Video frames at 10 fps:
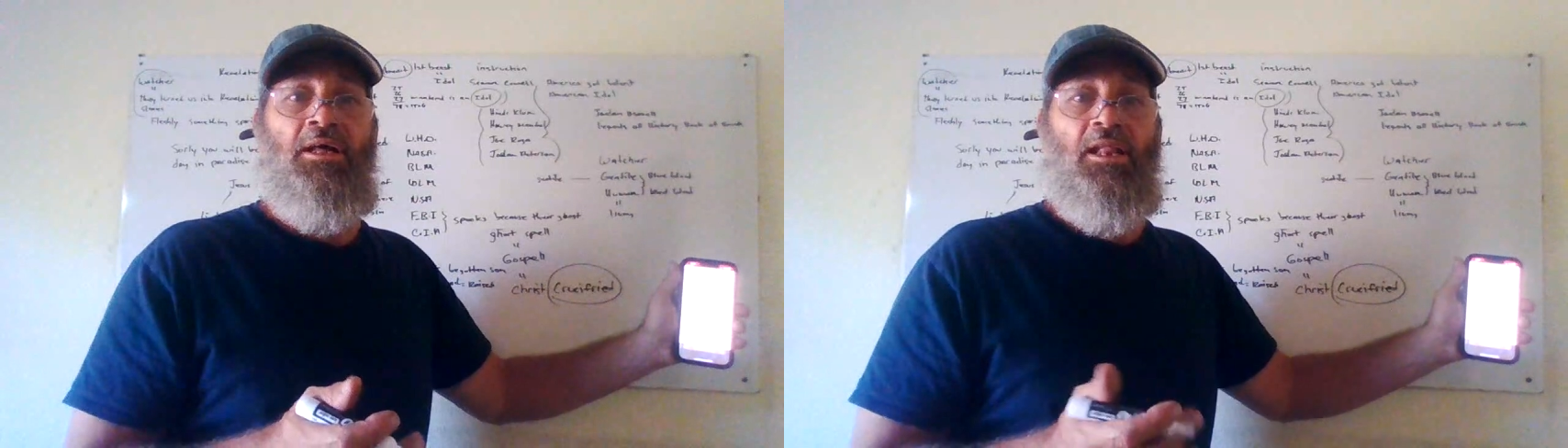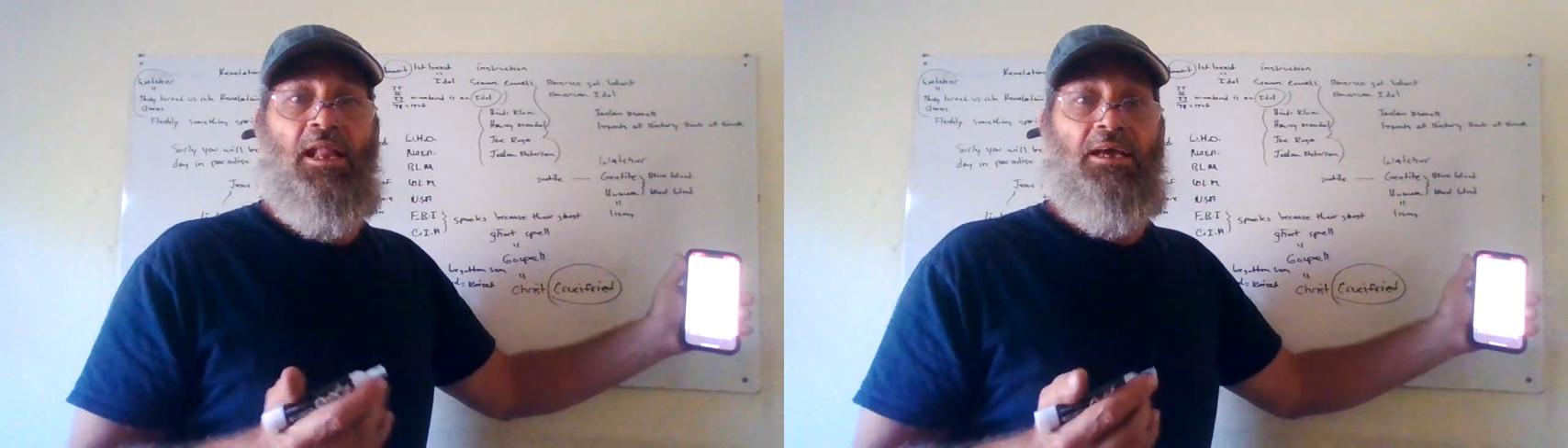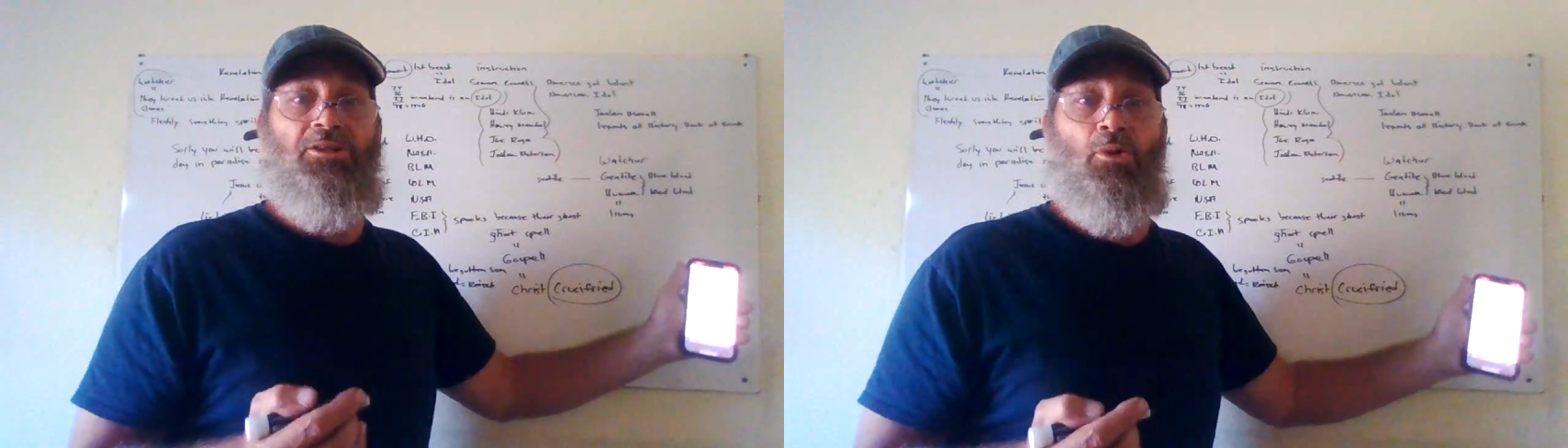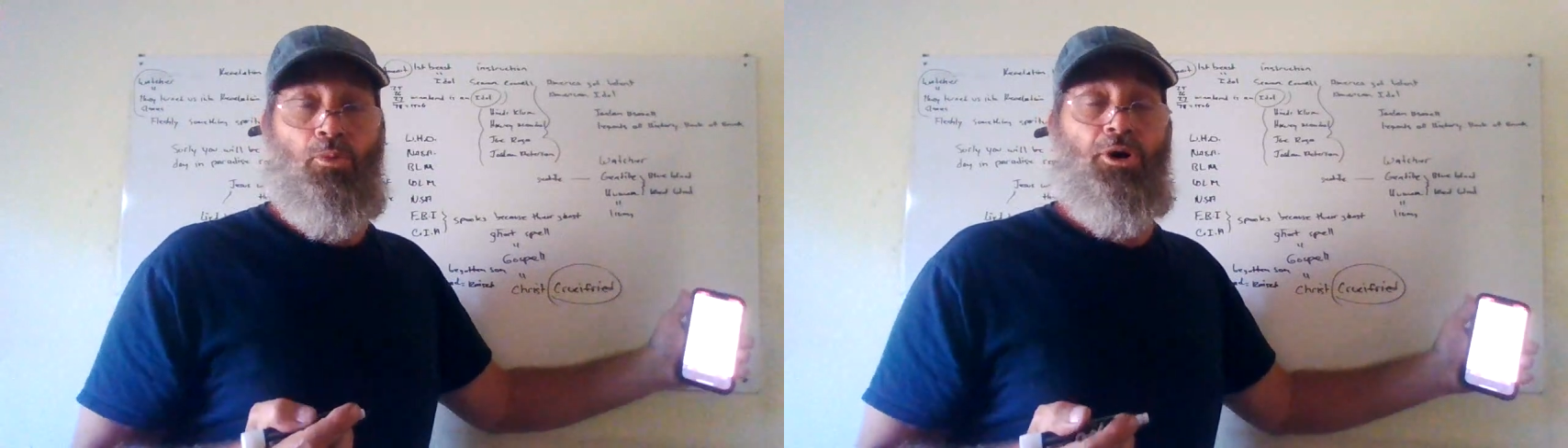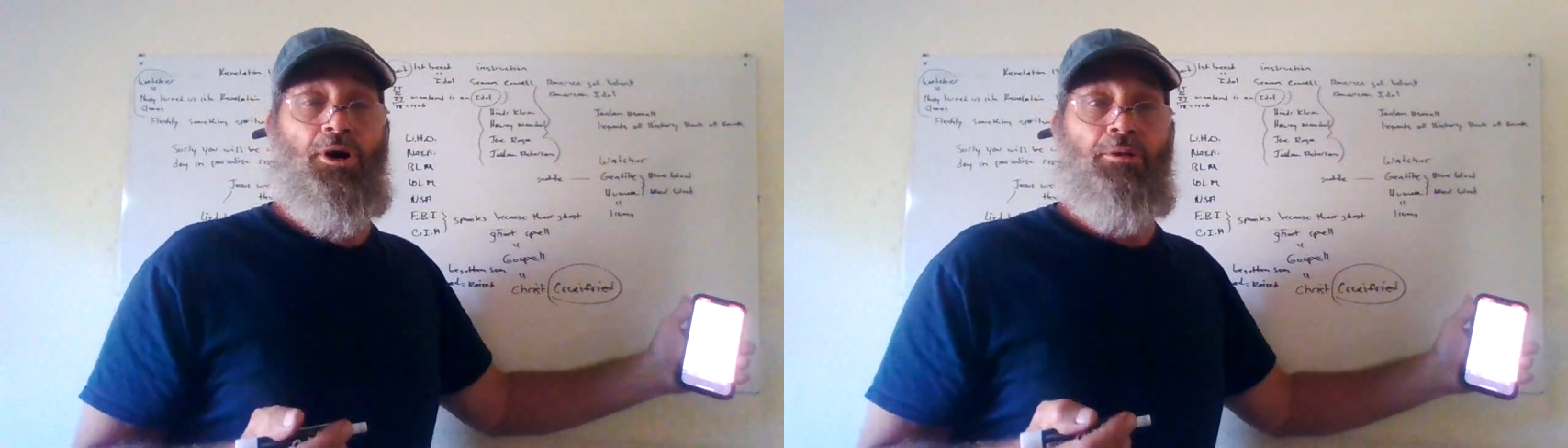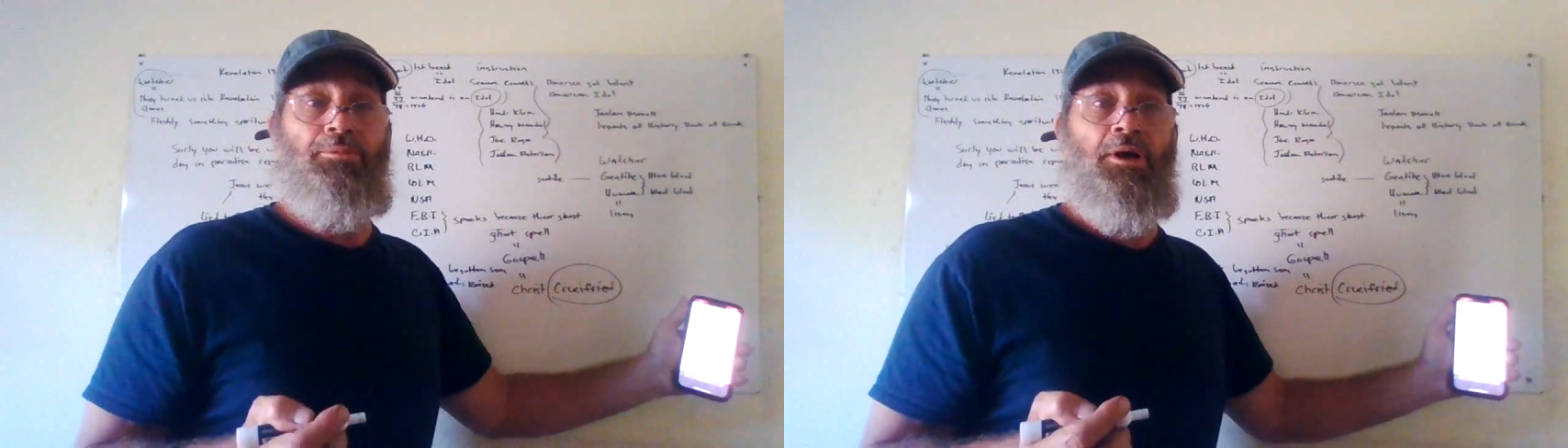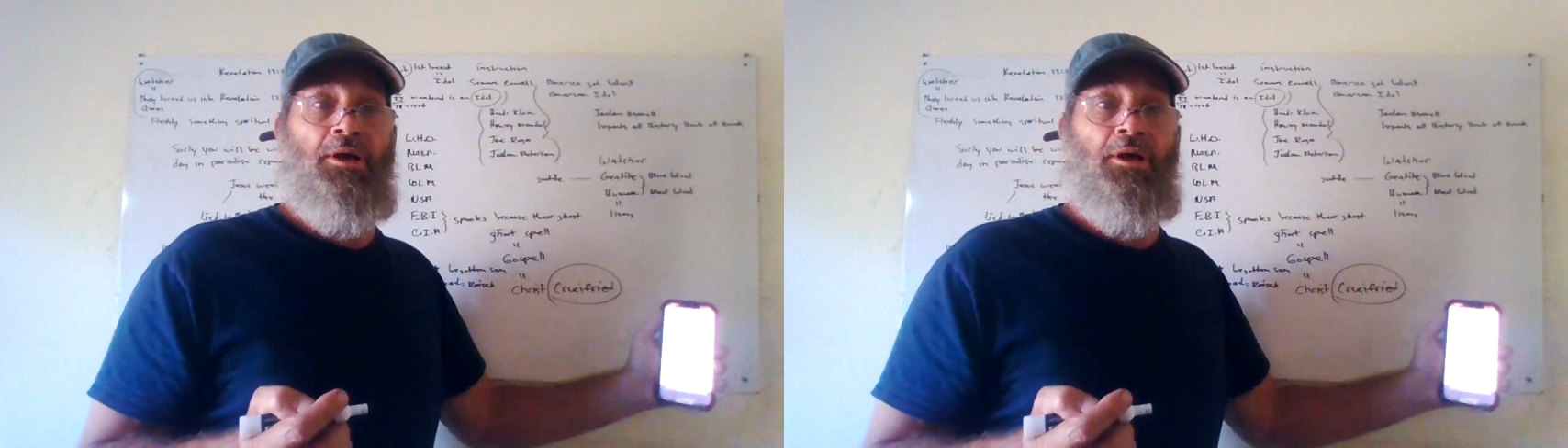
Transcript: like the worm